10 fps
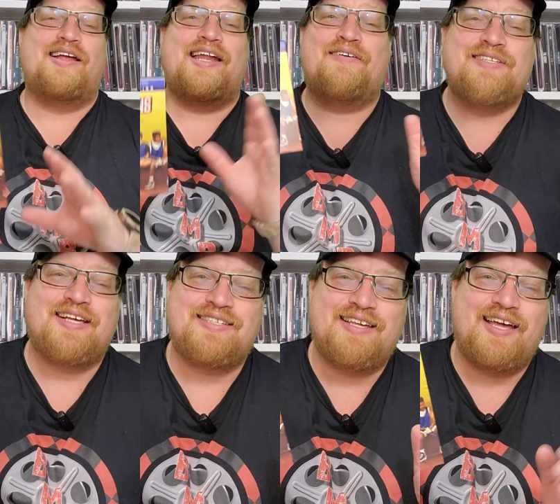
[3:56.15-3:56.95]
Now, as I
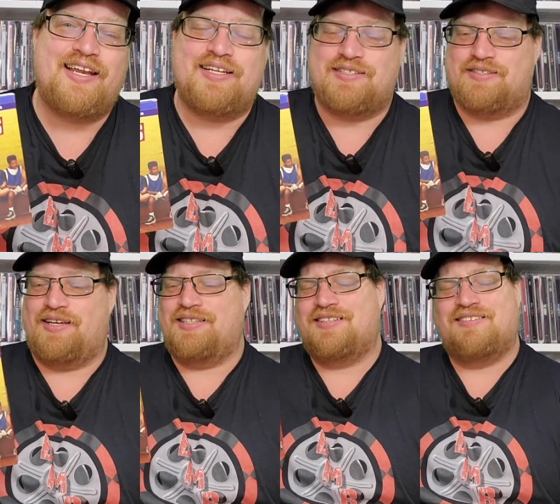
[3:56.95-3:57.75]
said, it's
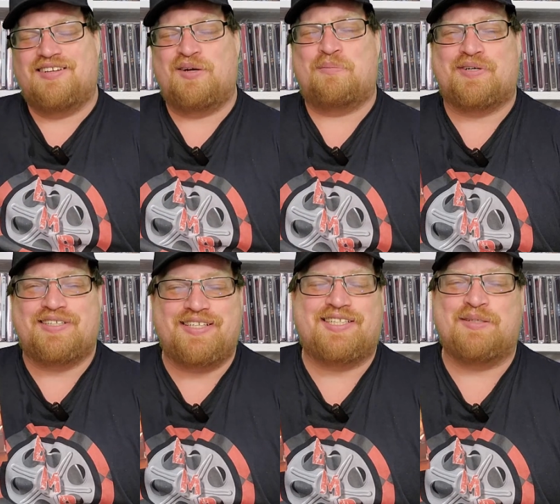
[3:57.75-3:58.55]
it's a little
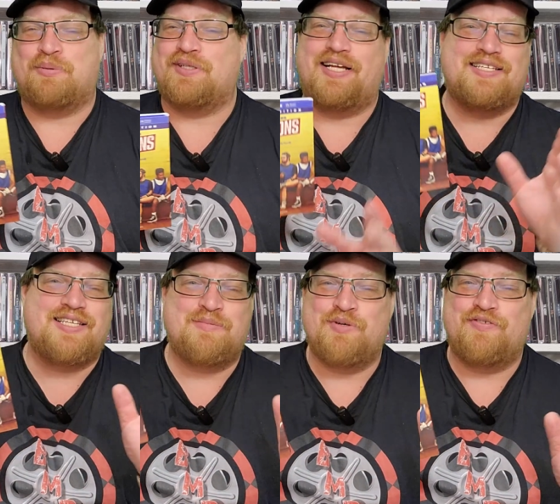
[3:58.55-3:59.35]
predictable as
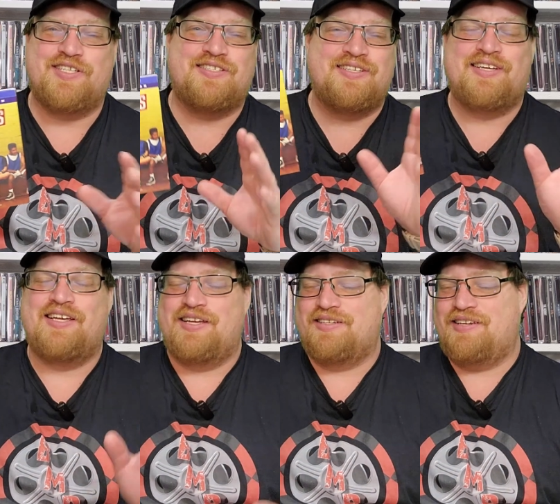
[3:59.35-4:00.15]
these movies
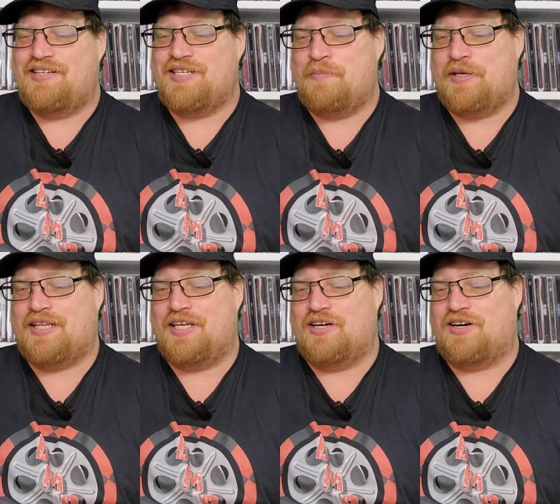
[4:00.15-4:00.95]
eh,
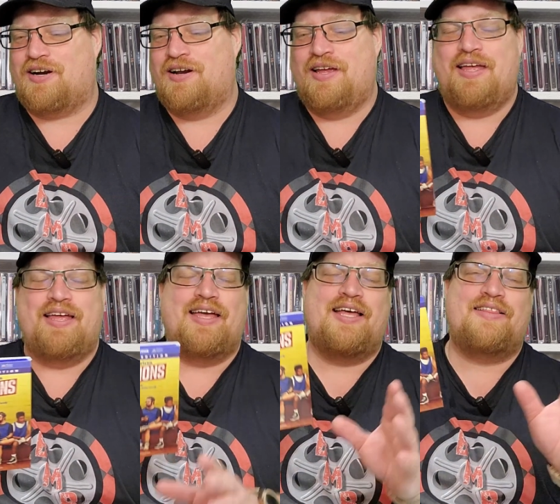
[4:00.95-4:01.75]
typically are,
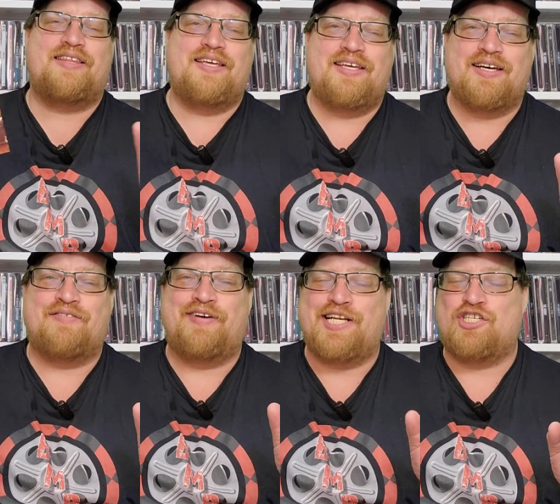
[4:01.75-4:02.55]
and the
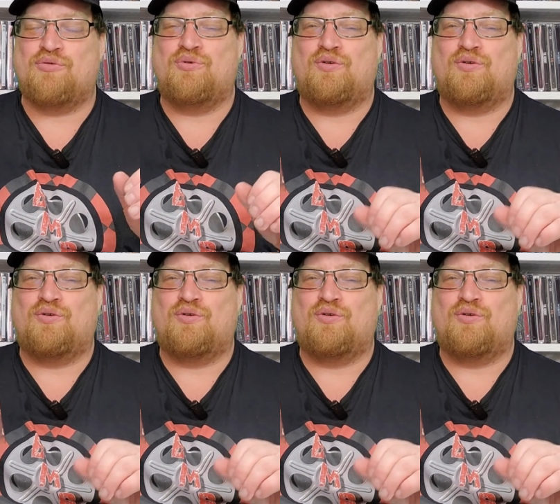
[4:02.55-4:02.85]
eventual